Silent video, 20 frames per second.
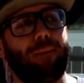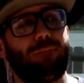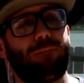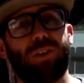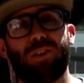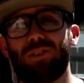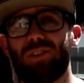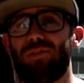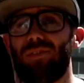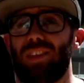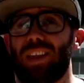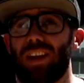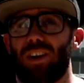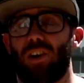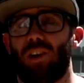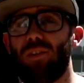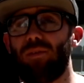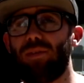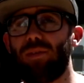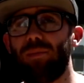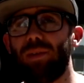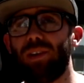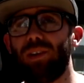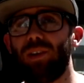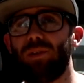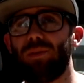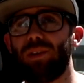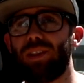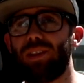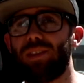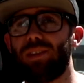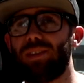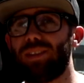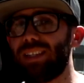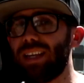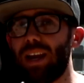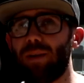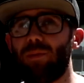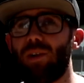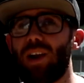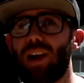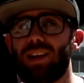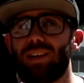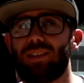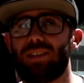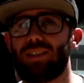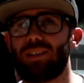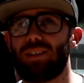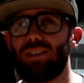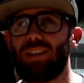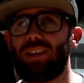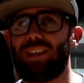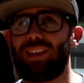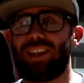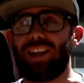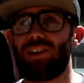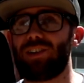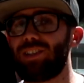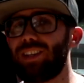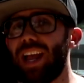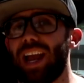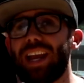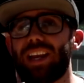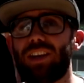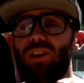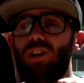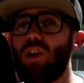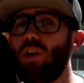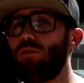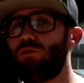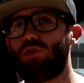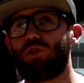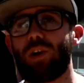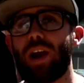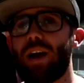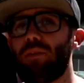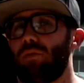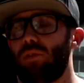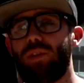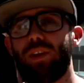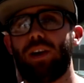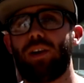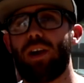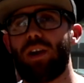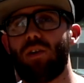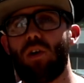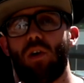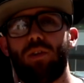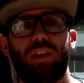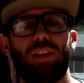For those of you that aren't familiar with Samurais, there's like no travel there at all.